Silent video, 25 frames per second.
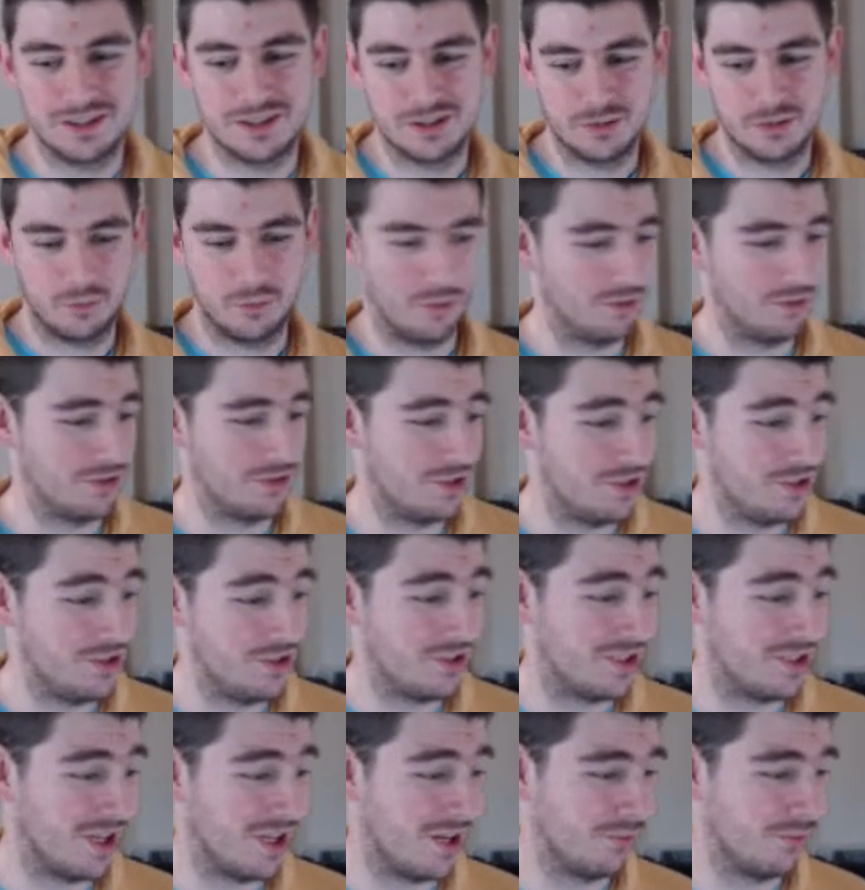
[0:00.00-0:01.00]
once you
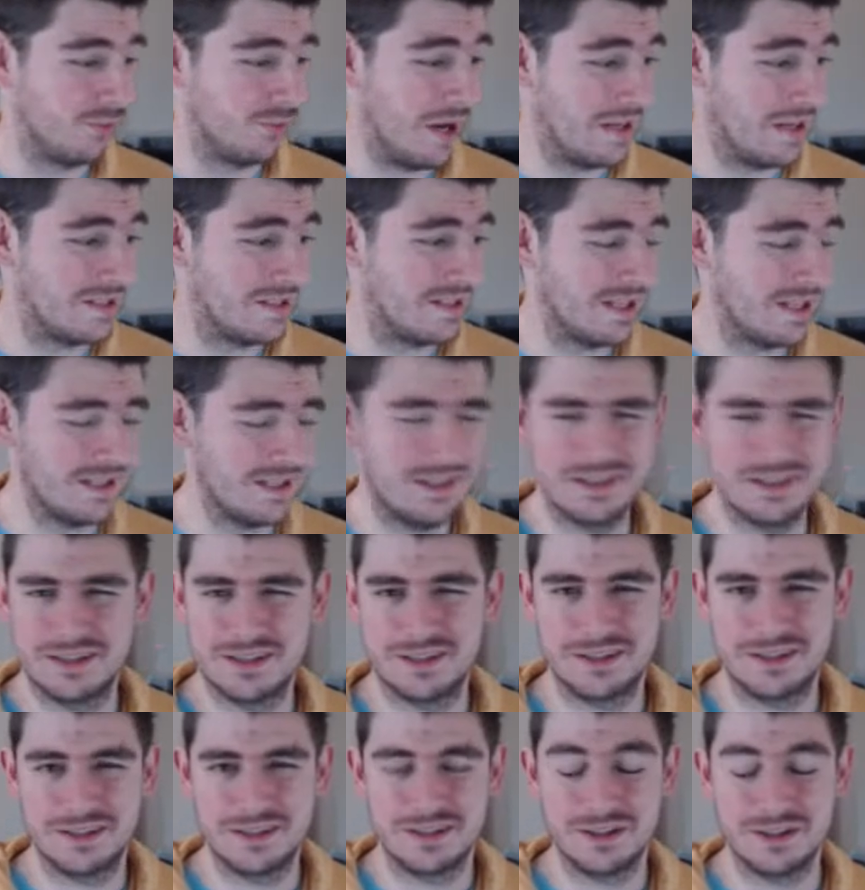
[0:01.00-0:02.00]
start renting,
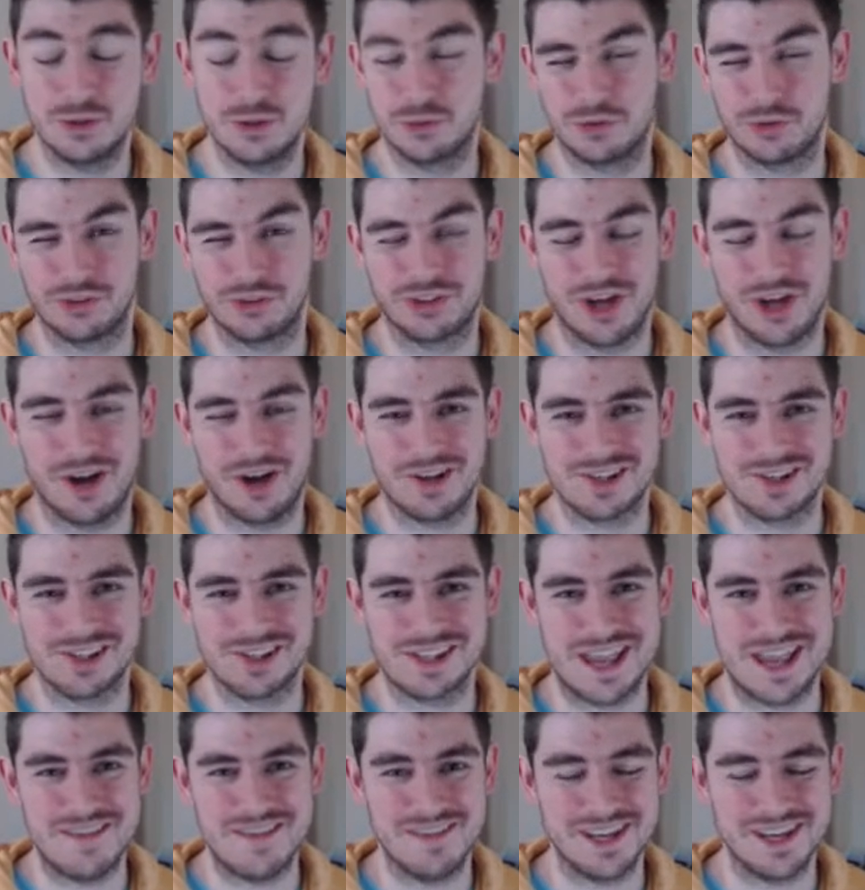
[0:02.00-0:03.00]
you'll start
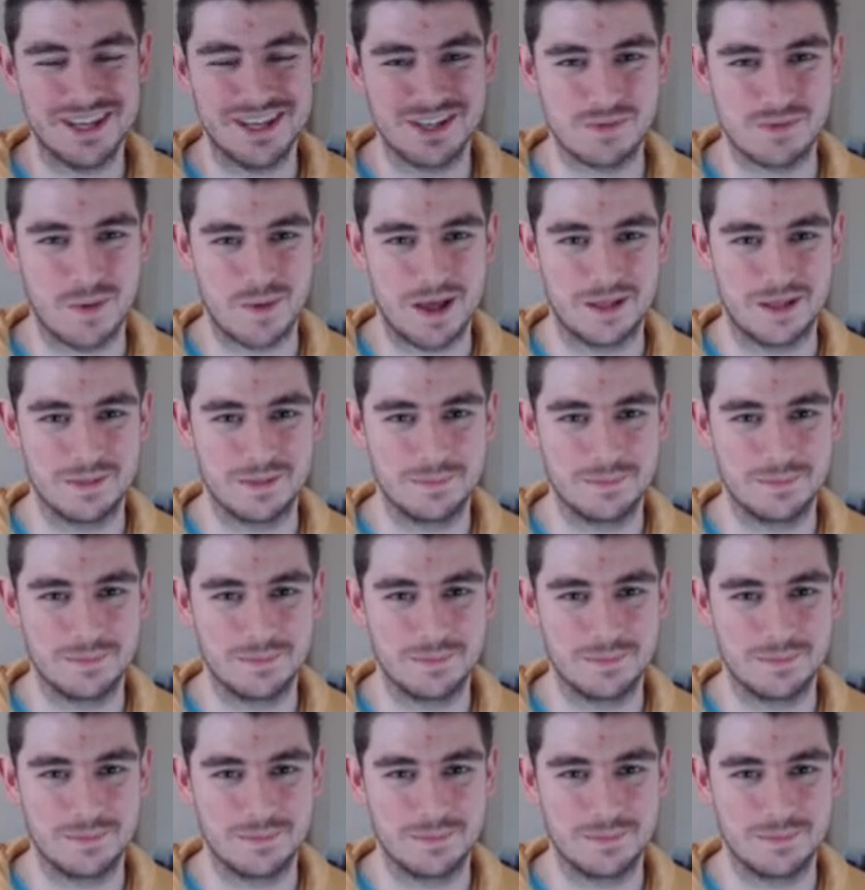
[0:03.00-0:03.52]
saving as well.